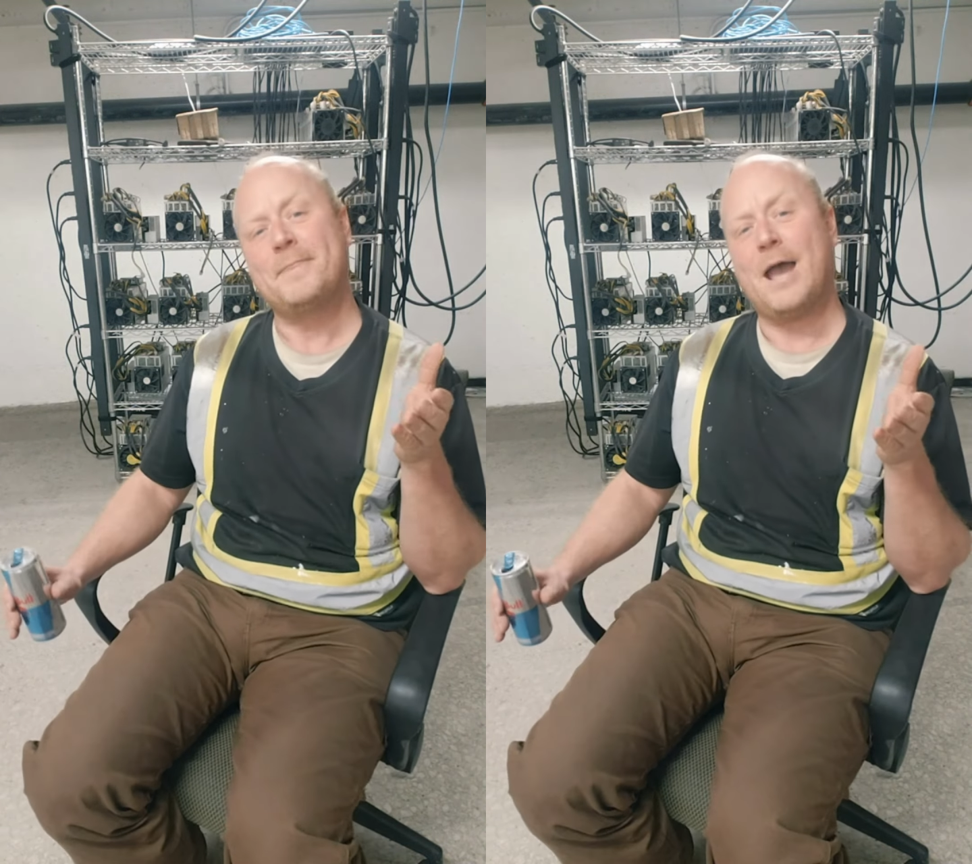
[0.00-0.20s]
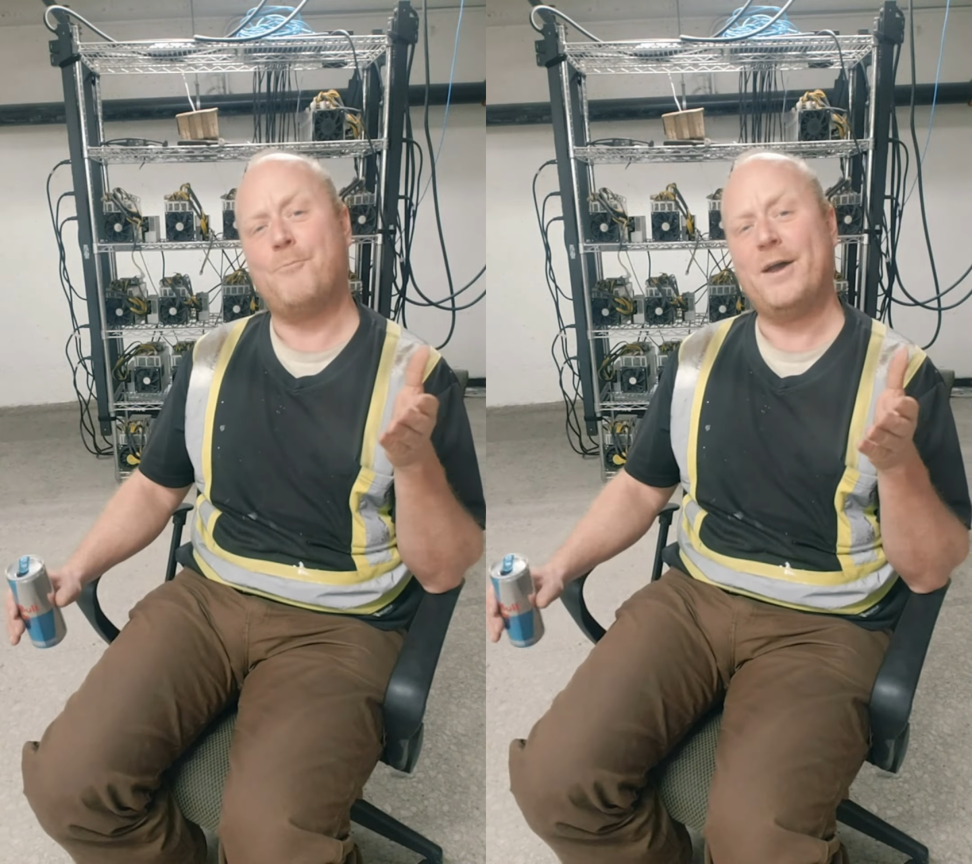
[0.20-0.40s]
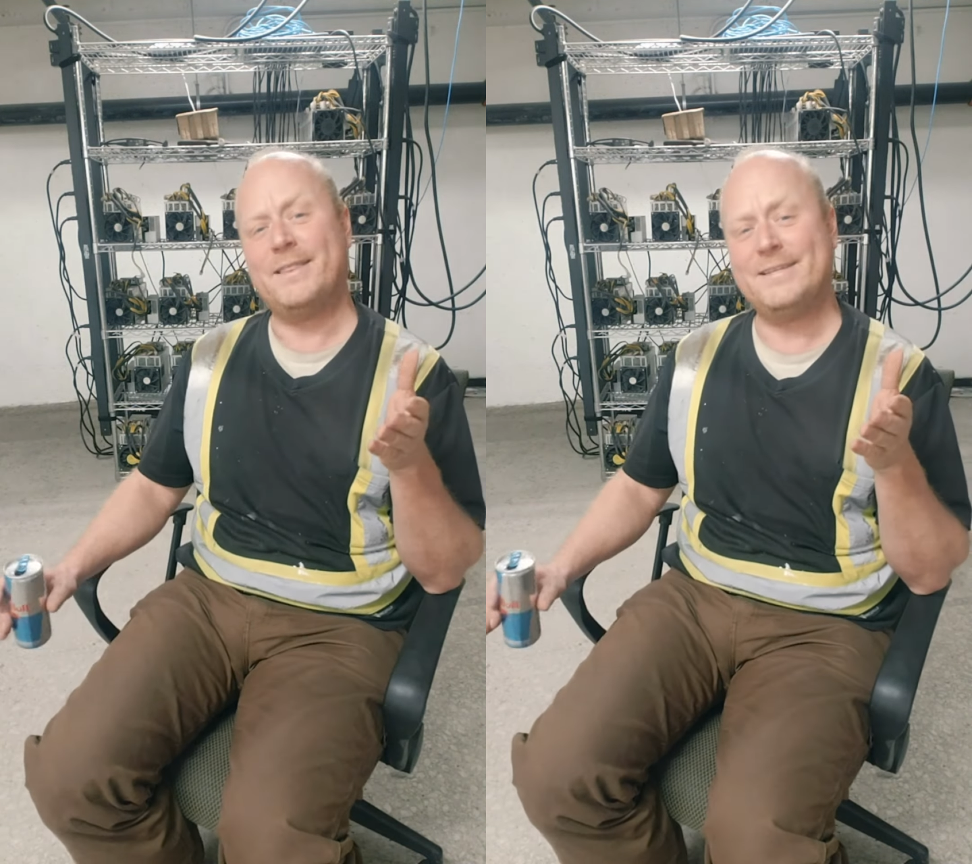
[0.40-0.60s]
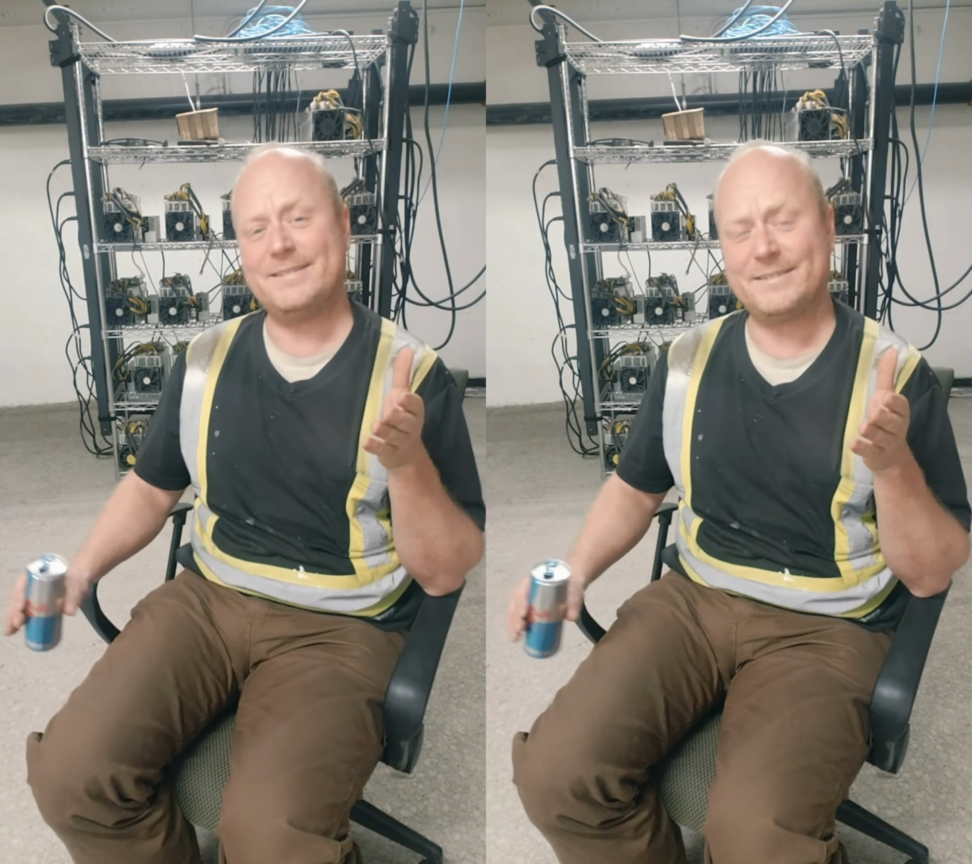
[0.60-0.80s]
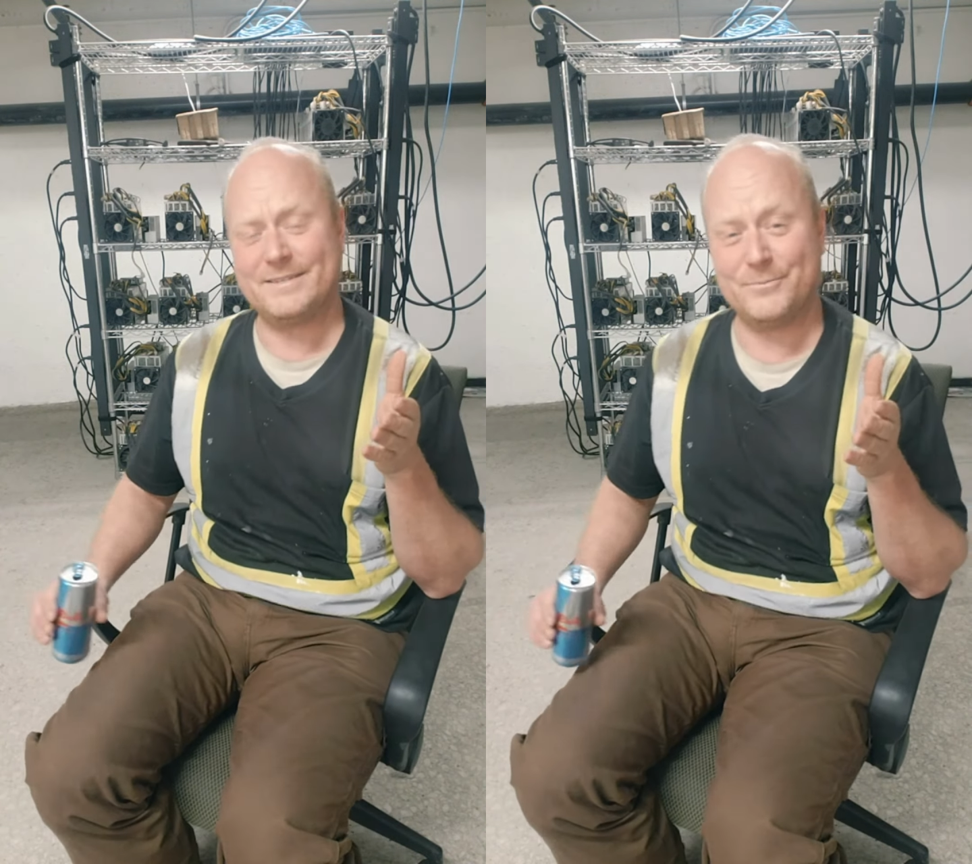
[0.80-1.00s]
And
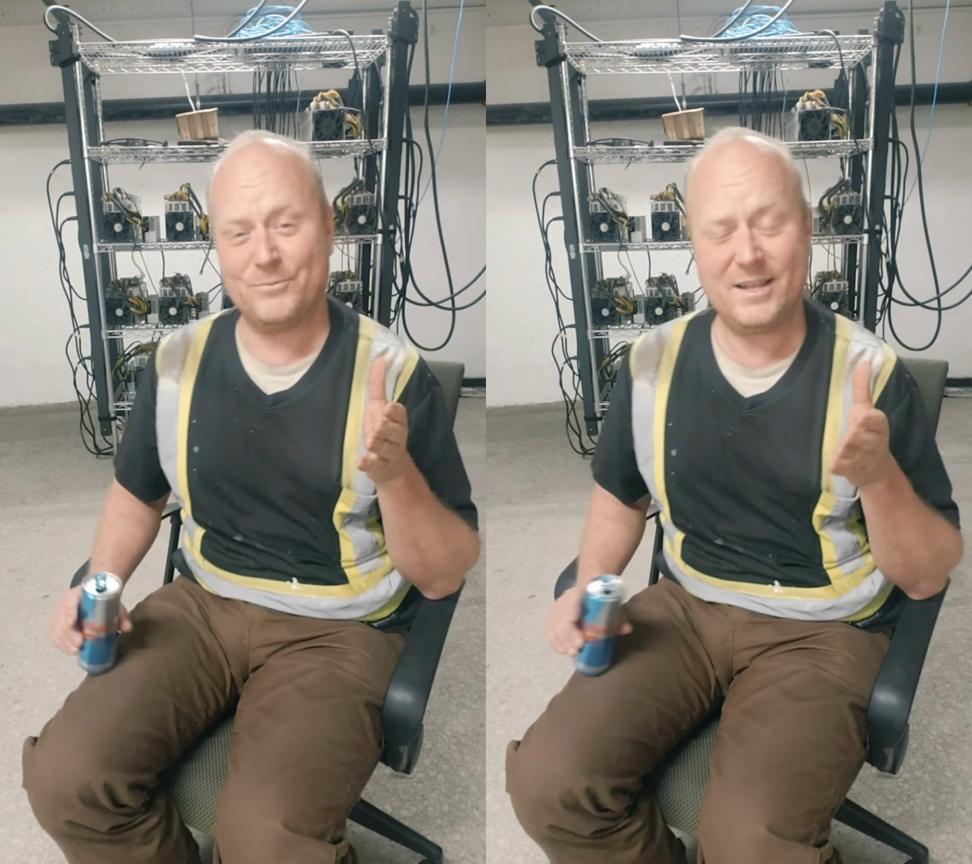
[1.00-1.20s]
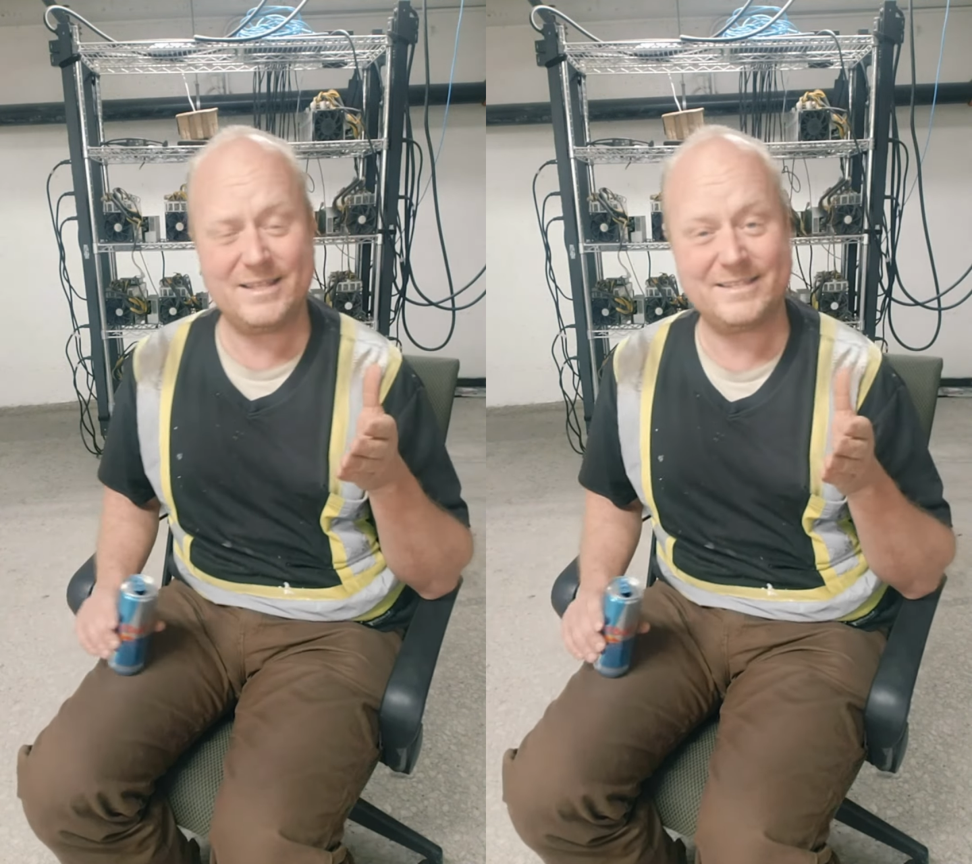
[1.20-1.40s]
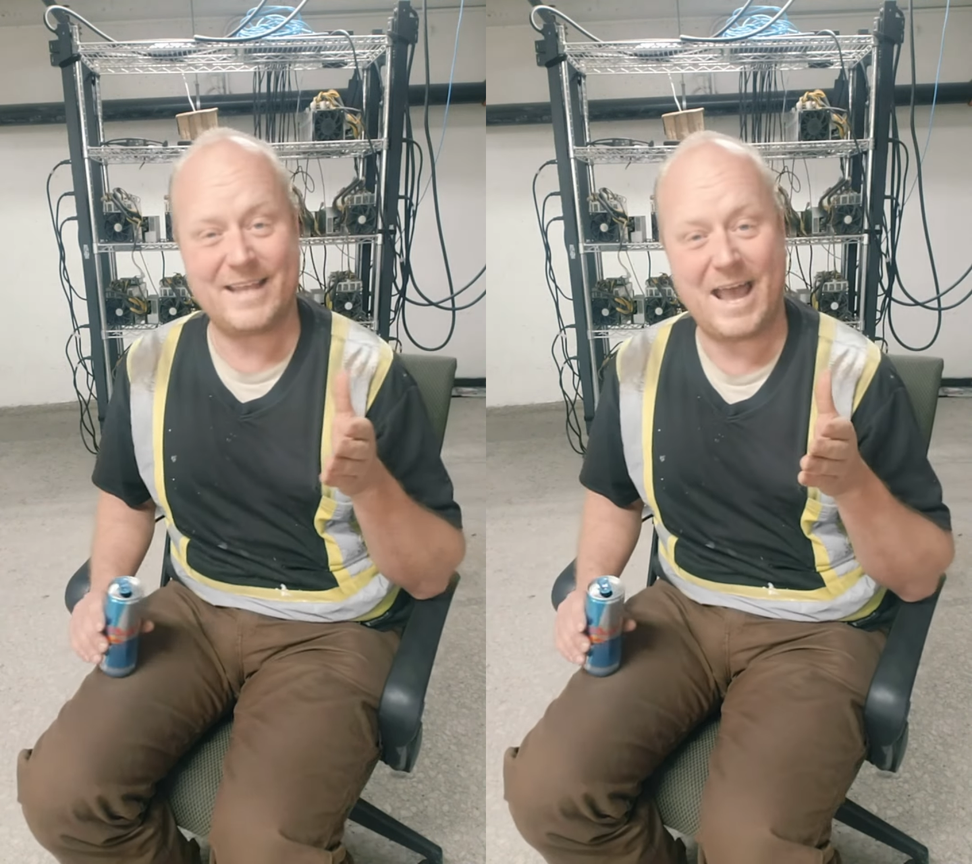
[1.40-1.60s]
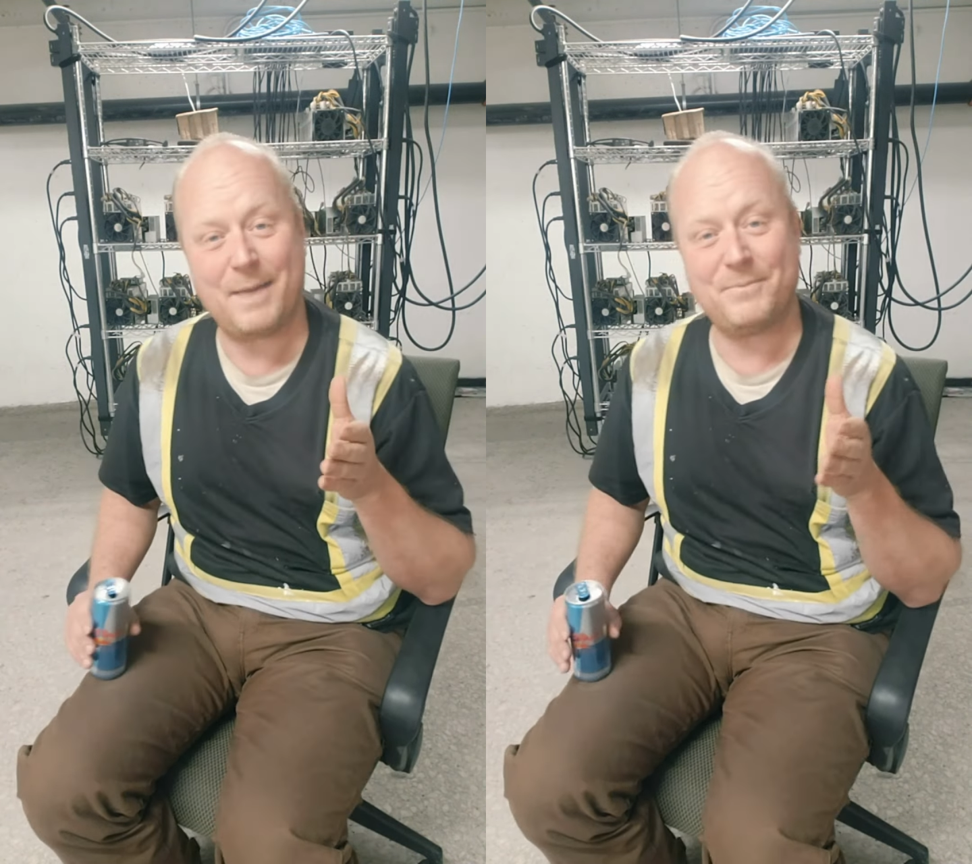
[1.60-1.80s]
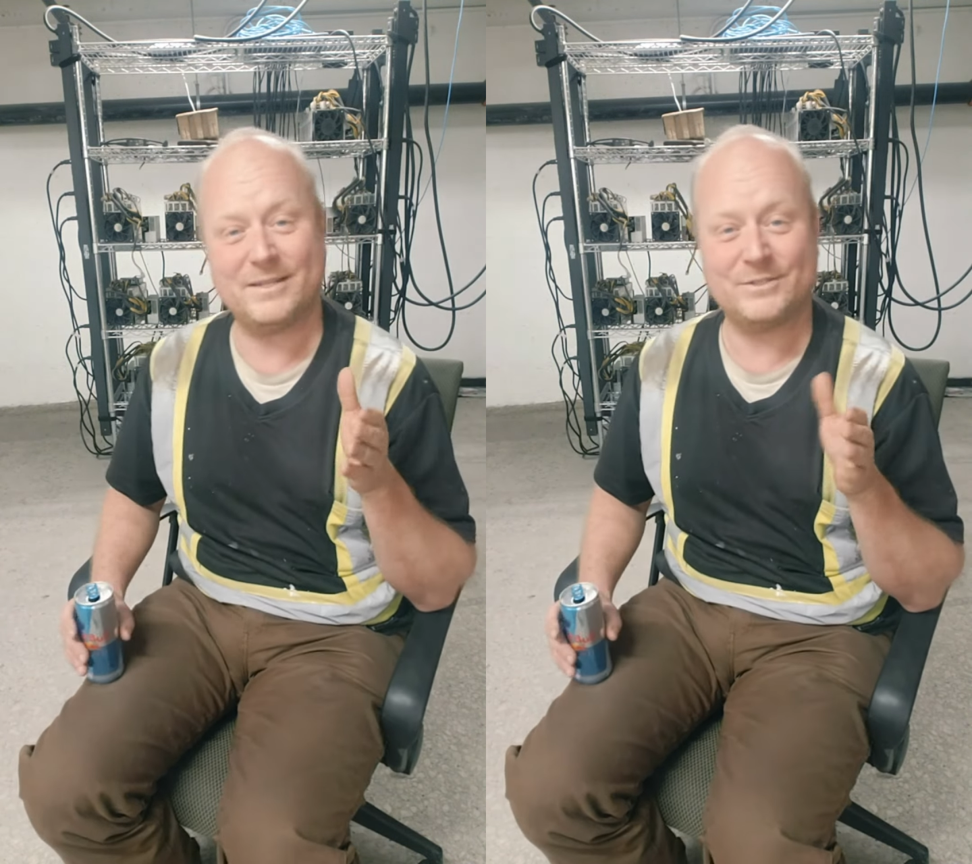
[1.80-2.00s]
when this
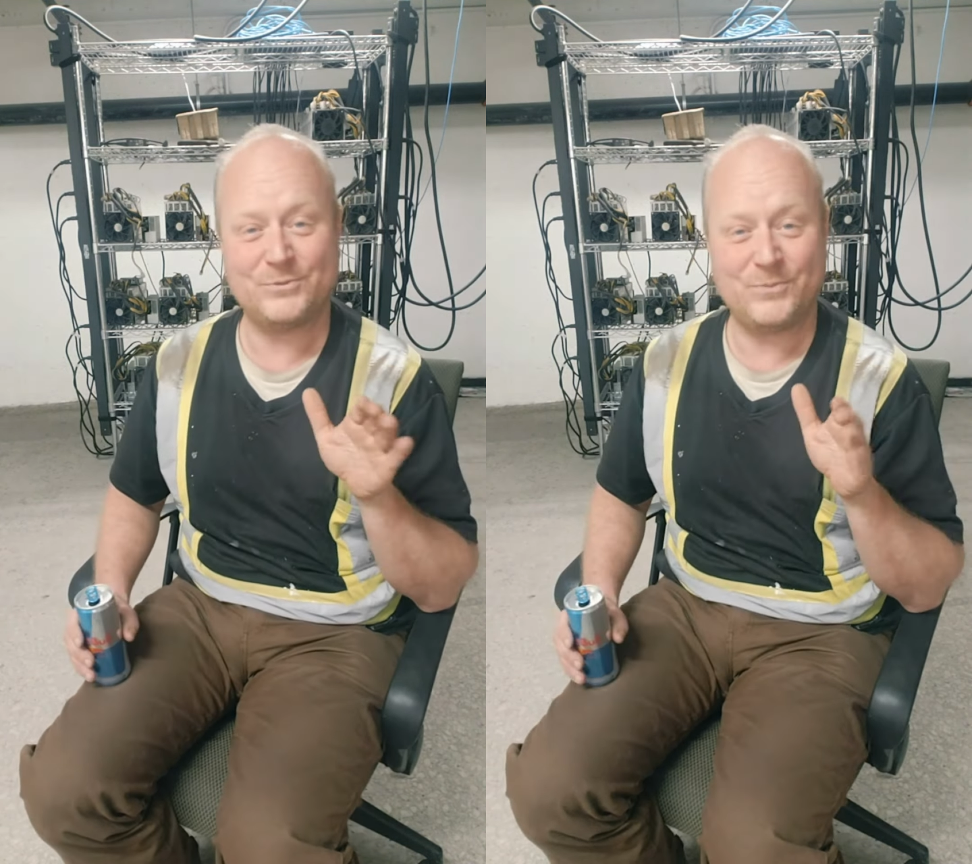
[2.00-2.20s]
happens,